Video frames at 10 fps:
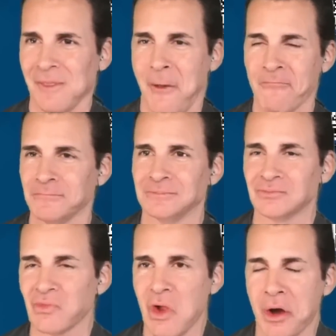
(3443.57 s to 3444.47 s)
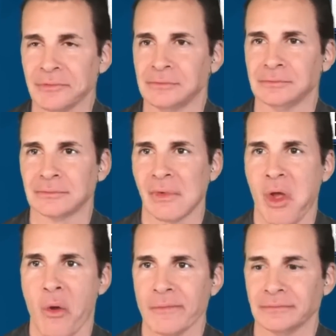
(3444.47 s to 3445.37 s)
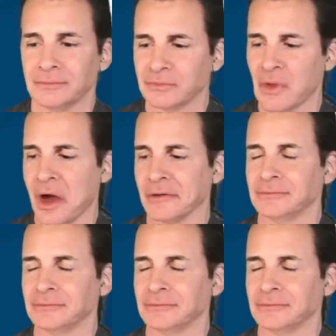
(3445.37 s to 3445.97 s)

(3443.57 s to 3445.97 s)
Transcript: Thomas Jefferson. Did